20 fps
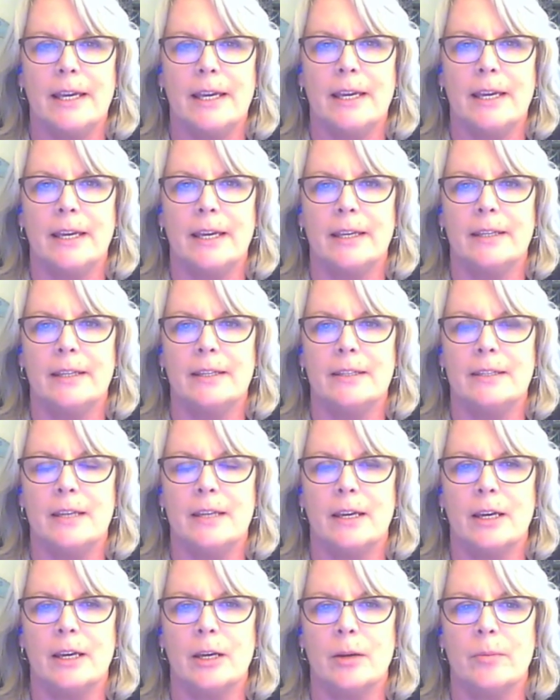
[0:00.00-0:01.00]
And
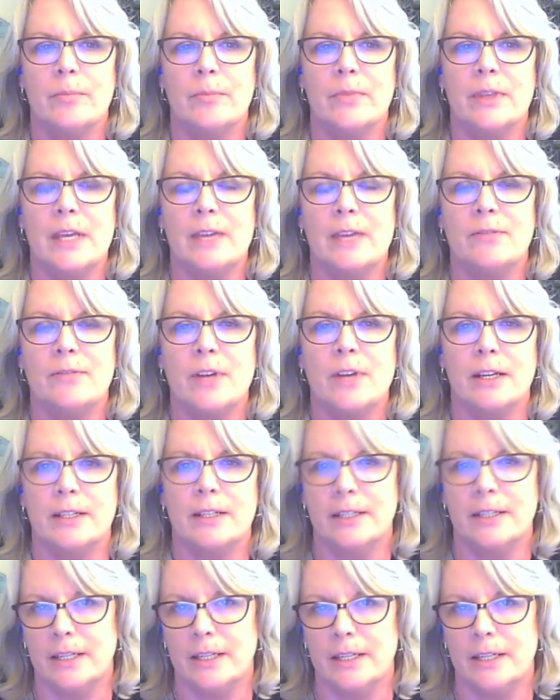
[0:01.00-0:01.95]
they've got an